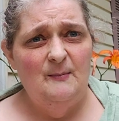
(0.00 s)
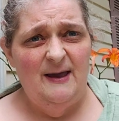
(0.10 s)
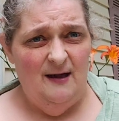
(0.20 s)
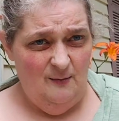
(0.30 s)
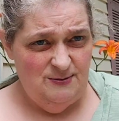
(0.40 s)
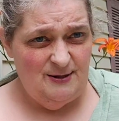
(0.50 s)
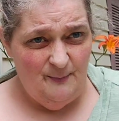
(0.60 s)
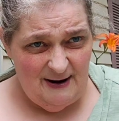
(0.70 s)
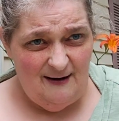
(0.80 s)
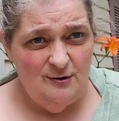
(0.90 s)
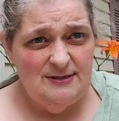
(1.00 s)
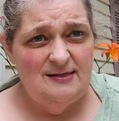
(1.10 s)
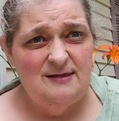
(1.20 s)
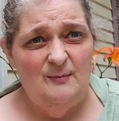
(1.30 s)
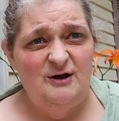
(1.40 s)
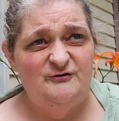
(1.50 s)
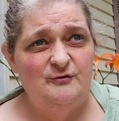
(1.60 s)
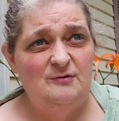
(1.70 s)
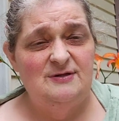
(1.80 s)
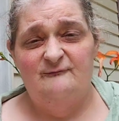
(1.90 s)
that might help somebody else that's in my
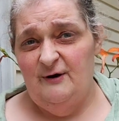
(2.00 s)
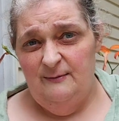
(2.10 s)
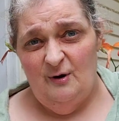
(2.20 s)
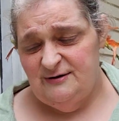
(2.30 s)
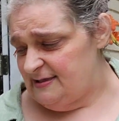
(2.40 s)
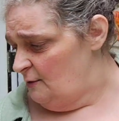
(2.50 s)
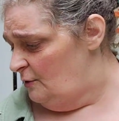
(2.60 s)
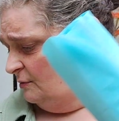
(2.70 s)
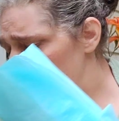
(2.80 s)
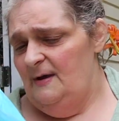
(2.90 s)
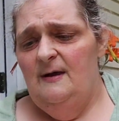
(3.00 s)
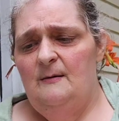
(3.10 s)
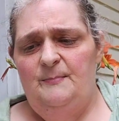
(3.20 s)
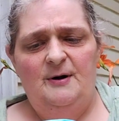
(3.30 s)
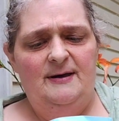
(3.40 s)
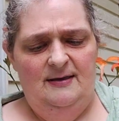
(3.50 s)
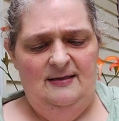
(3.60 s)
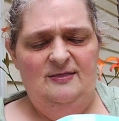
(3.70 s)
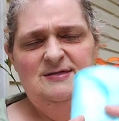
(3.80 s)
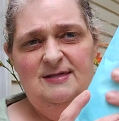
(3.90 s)
shoes, very much so.
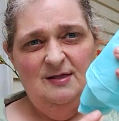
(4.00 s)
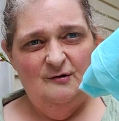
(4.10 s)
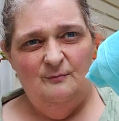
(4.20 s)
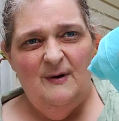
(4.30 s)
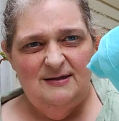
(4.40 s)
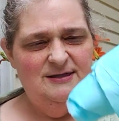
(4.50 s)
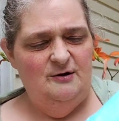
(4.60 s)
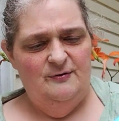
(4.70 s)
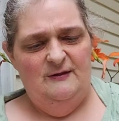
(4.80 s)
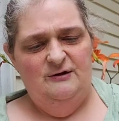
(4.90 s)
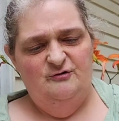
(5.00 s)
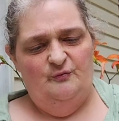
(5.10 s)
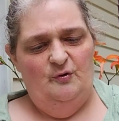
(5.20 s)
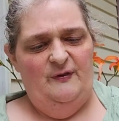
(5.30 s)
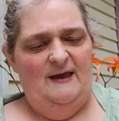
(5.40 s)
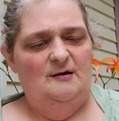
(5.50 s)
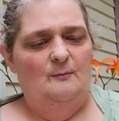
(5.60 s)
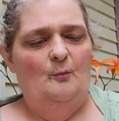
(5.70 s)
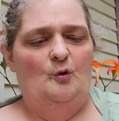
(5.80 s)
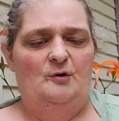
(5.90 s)
And this is a little messier than usual. They end
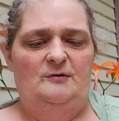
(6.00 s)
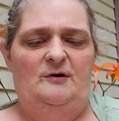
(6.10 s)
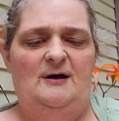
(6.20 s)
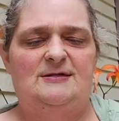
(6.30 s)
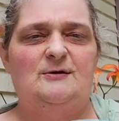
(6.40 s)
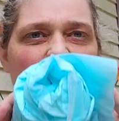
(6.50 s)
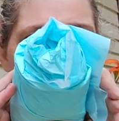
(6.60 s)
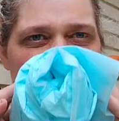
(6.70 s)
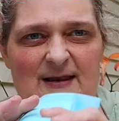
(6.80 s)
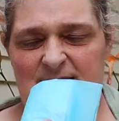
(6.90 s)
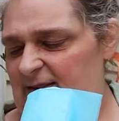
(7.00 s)
up more nicer looking,